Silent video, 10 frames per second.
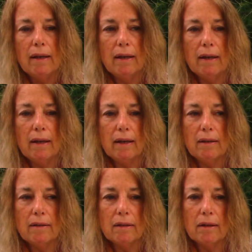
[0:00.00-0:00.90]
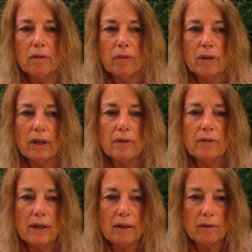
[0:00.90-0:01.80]
And uh, for the last
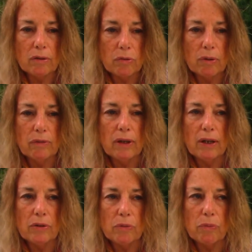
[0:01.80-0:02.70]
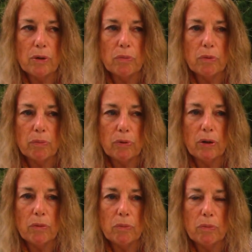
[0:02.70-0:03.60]
10 to 12 days, we were
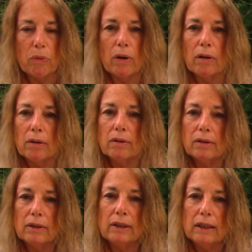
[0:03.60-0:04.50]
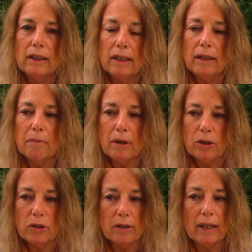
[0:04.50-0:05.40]
pretty well
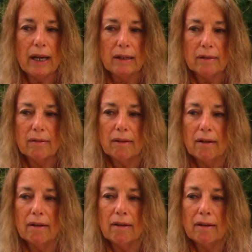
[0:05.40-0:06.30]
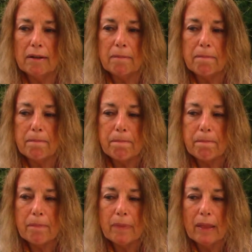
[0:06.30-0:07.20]
enmeshed in that. Um,
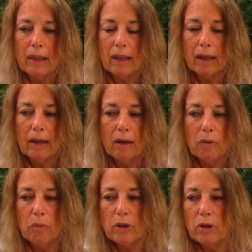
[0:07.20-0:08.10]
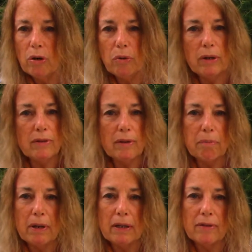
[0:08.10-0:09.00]
we know he's at
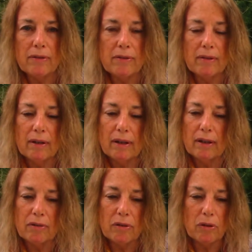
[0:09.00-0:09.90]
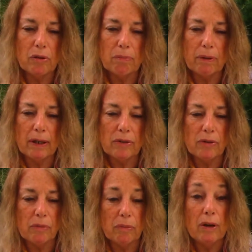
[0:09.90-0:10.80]
peace, he's in a good place.
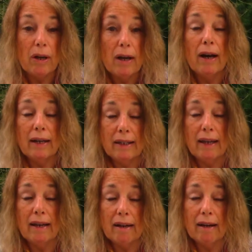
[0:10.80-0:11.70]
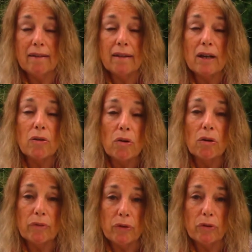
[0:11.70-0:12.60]
And again, I thank all
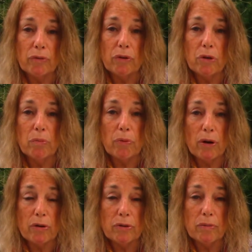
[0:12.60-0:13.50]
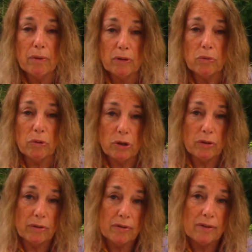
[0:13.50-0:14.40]
of you for your prayers and best
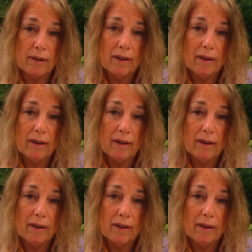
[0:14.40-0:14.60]
wishes